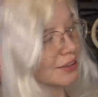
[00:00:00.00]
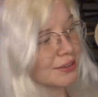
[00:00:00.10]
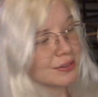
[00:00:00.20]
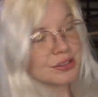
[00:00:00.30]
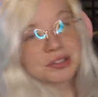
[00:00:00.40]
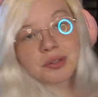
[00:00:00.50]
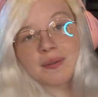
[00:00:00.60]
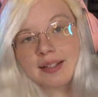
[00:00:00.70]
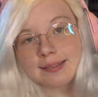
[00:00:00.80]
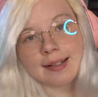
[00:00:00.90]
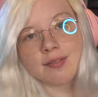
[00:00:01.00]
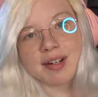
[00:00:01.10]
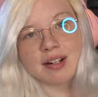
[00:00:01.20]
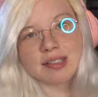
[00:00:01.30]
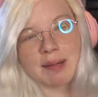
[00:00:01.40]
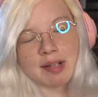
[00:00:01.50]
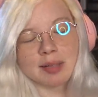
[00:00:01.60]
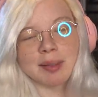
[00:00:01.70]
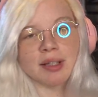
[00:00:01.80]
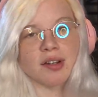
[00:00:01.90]
so as usual in these kind of videos, I'm going
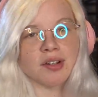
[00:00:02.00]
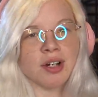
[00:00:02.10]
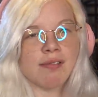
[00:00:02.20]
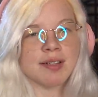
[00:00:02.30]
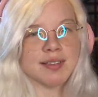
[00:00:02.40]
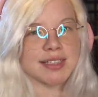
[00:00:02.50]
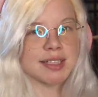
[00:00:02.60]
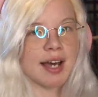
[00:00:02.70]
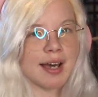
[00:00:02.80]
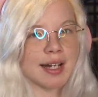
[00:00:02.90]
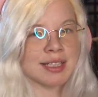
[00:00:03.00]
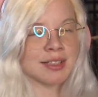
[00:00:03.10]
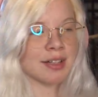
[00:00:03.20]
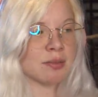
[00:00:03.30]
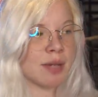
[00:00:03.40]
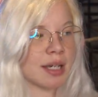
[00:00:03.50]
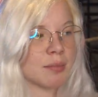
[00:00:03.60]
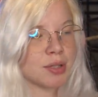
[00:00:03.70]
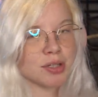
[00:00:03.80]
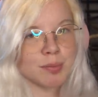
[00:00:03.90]
to be looking off to the side to look at my
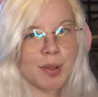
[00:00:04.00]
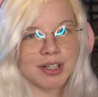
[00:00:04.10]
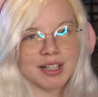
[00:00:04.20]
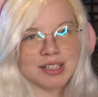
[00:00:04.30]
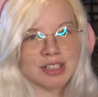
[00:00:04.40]
computer monitor,